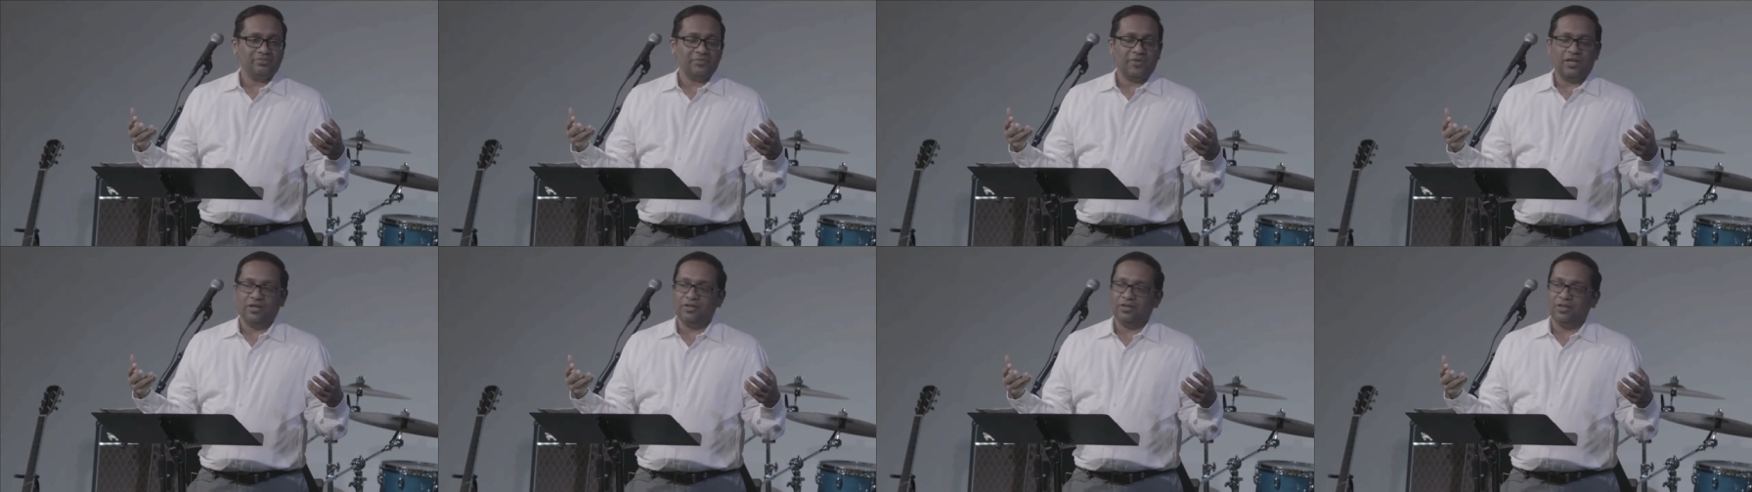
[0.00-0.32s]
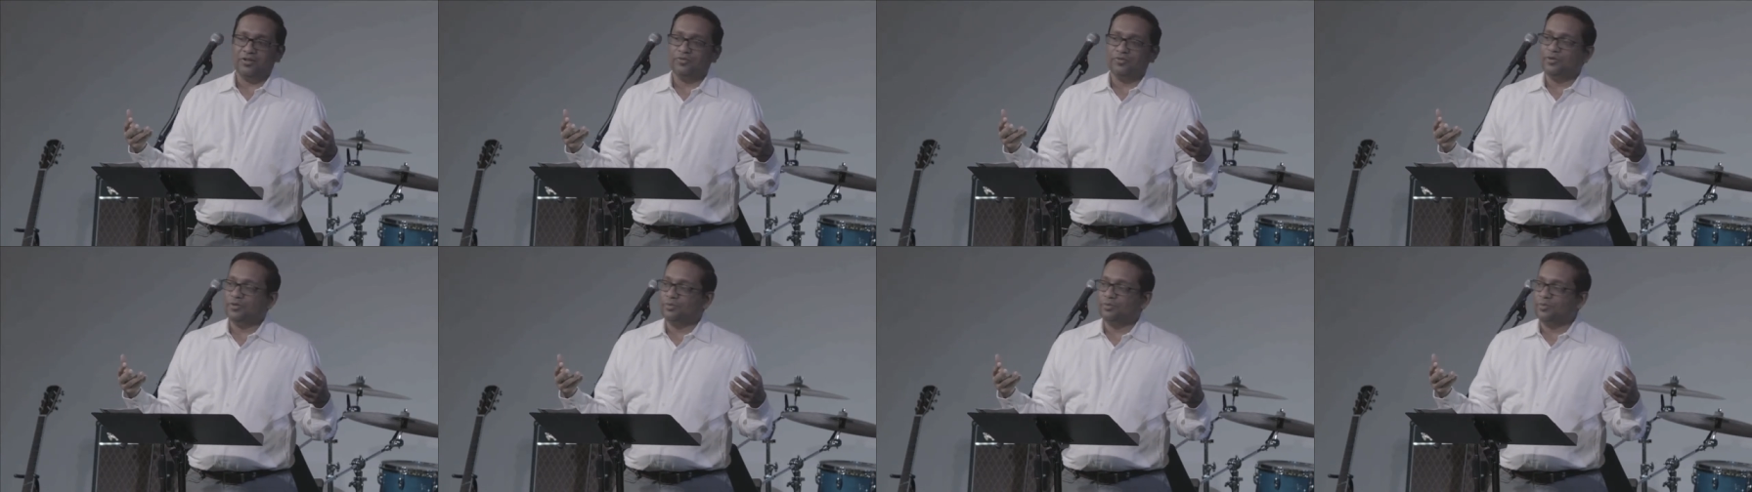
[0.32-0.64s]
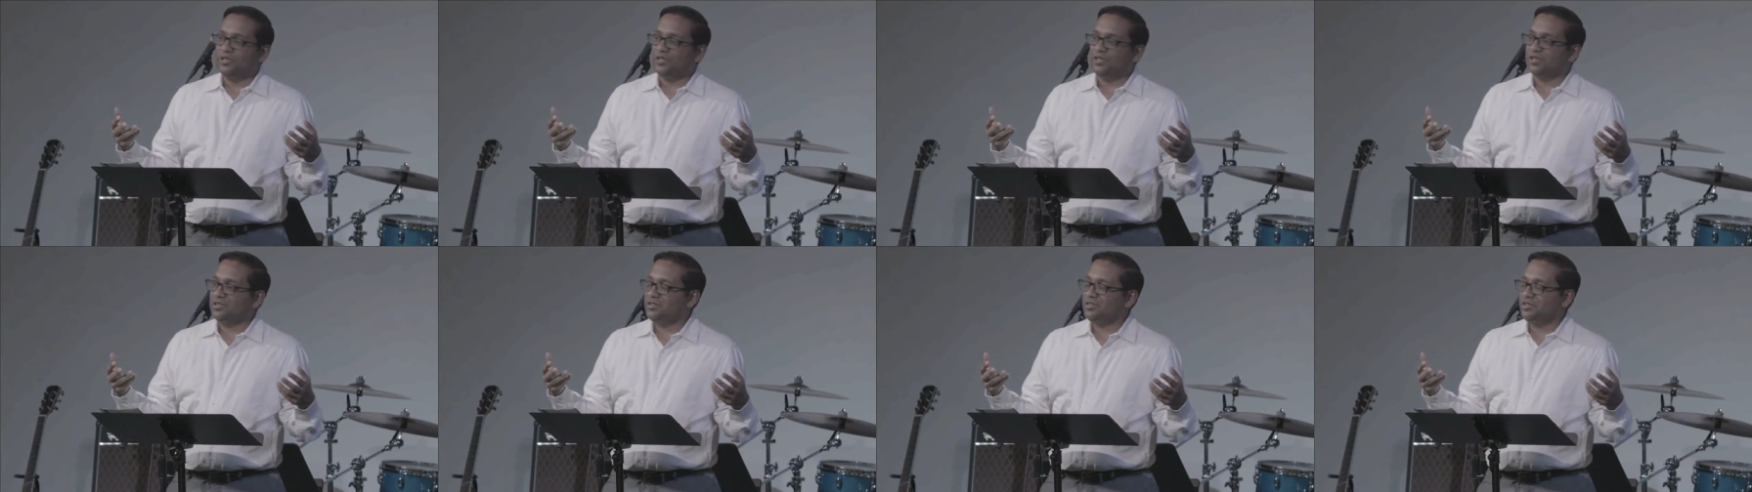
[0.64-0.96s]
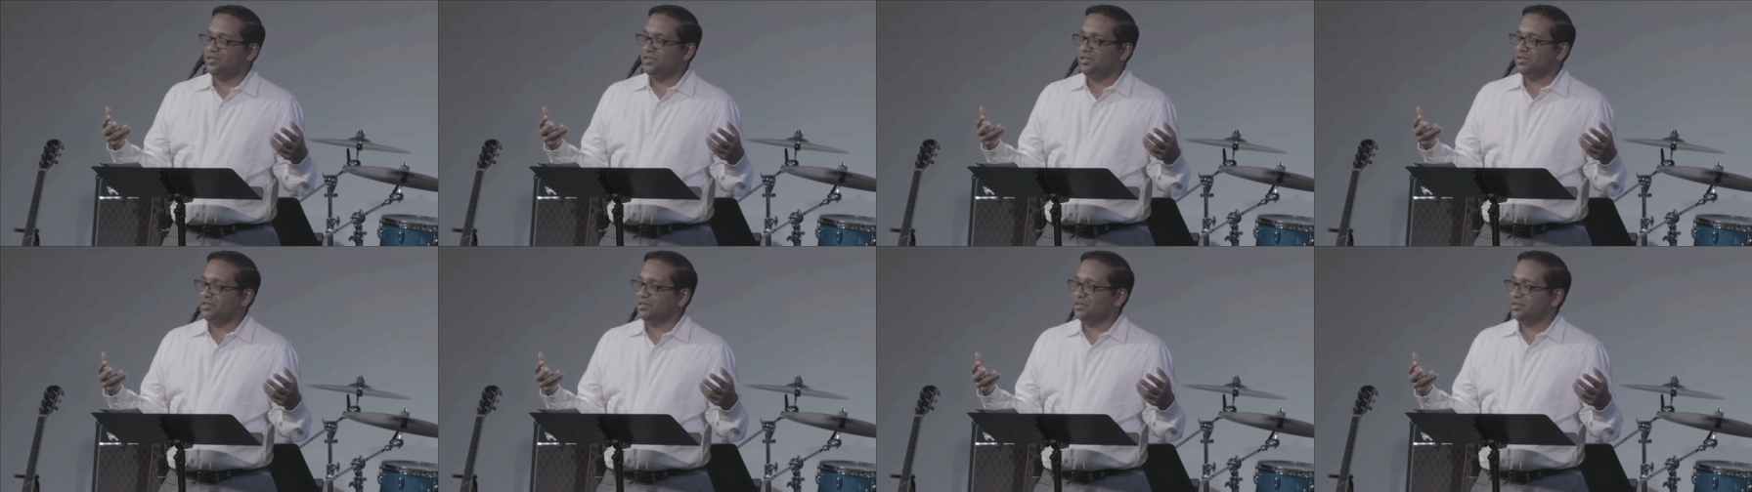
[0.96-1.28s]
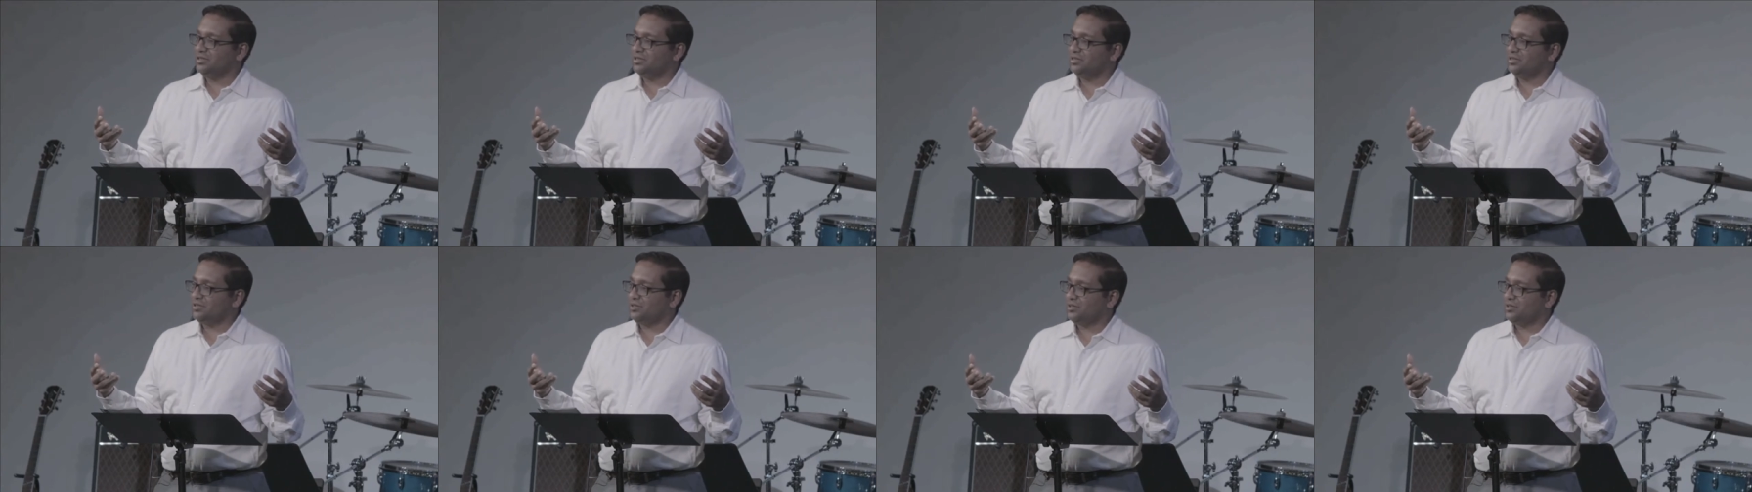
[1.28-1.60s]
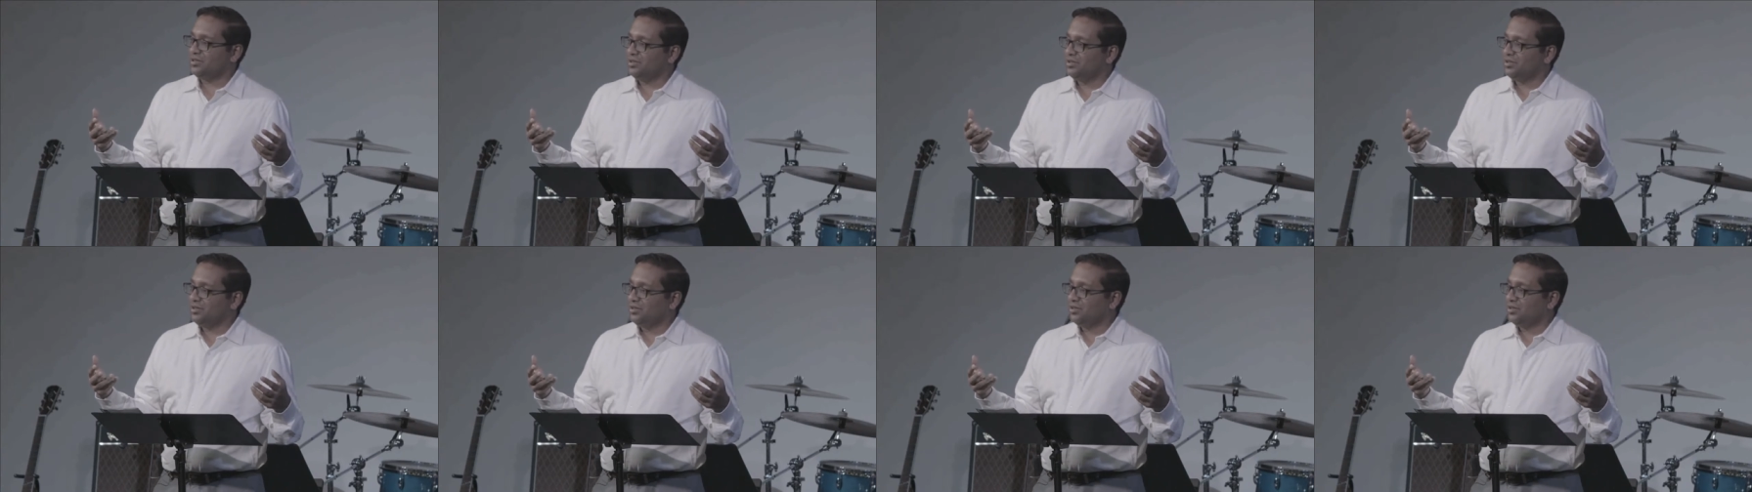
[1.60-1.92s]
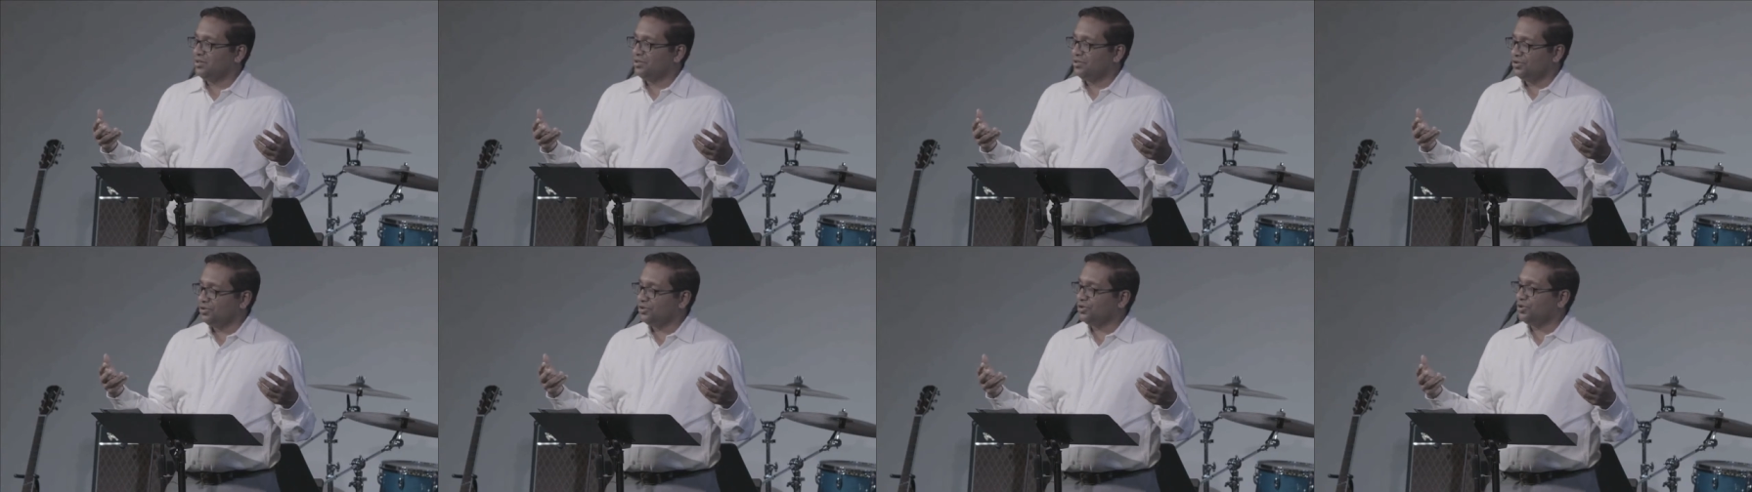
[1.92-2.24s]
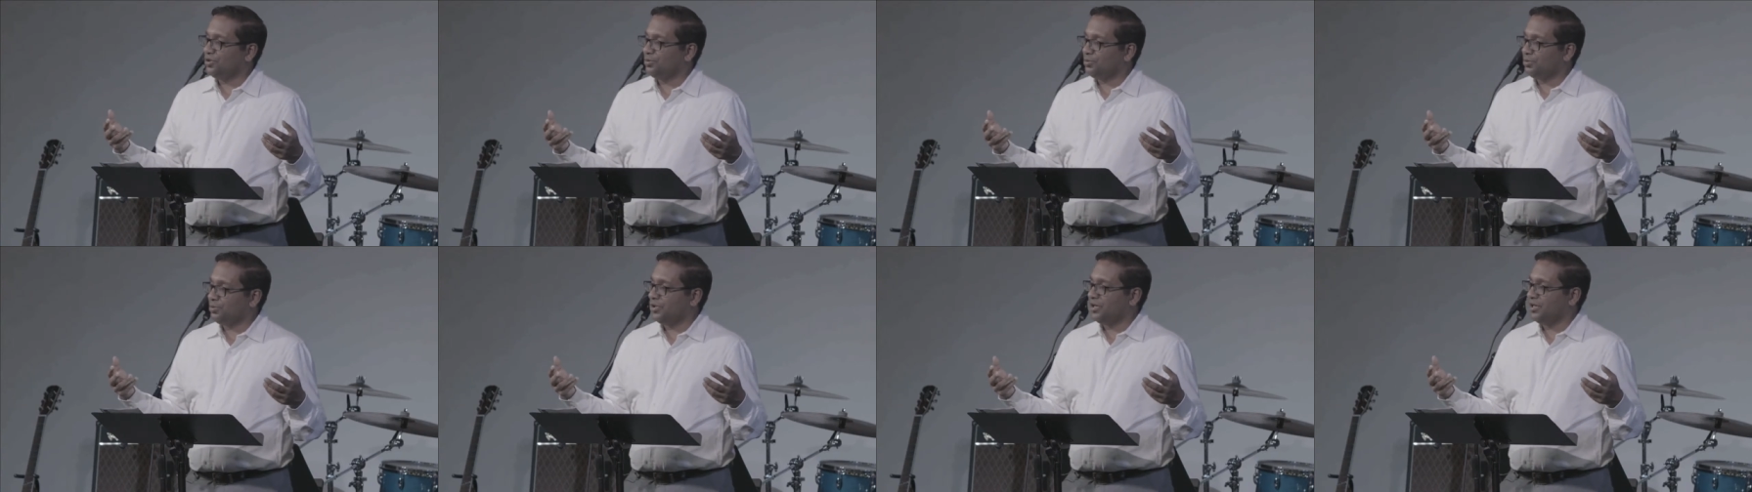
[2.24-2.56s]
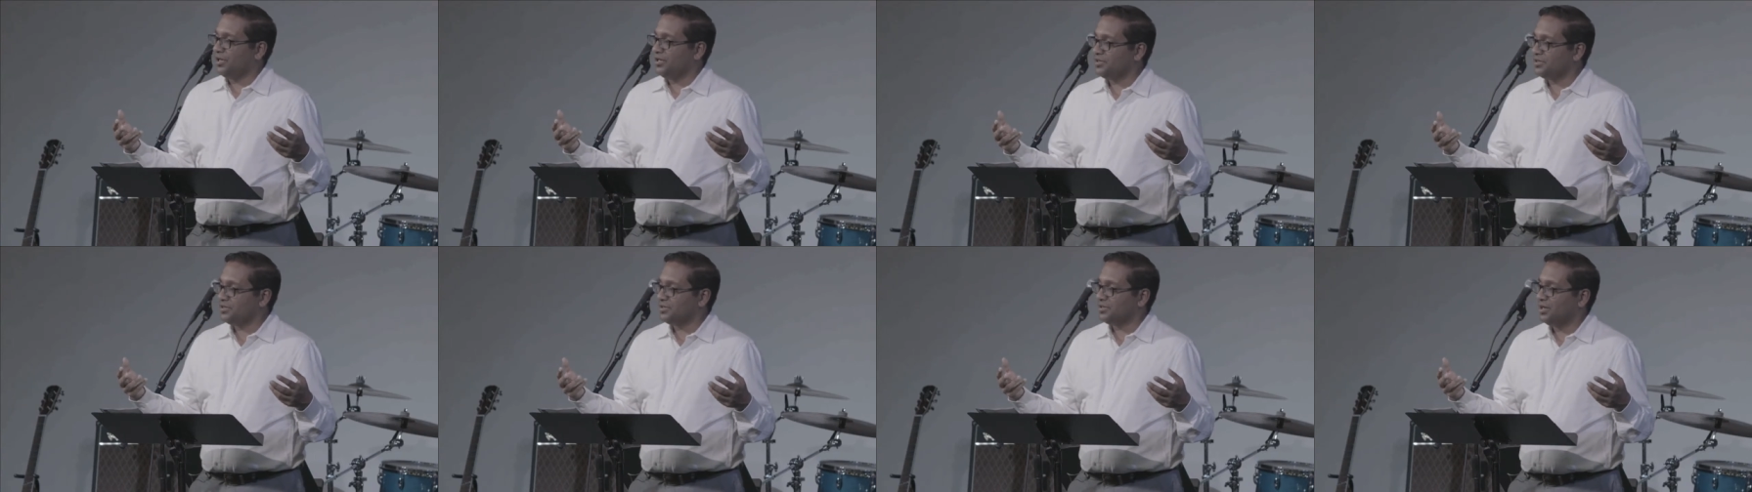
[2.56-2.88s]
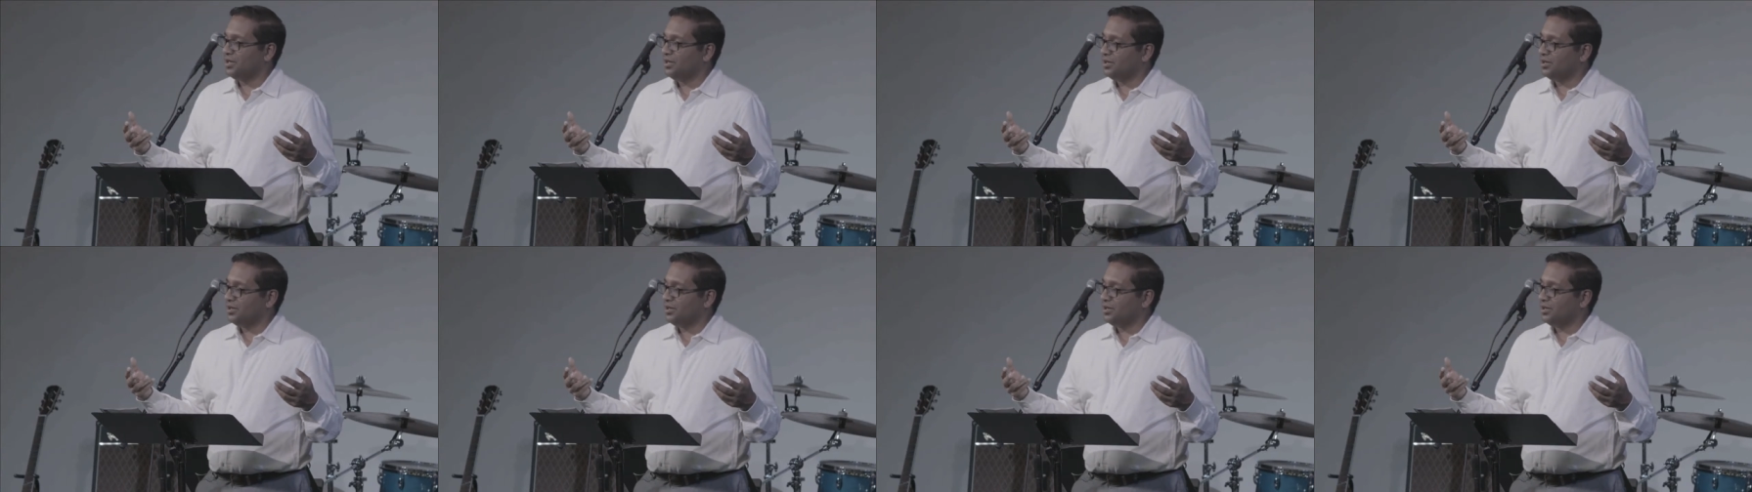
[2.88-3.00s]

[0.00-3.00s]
I love you because Jesus took your place.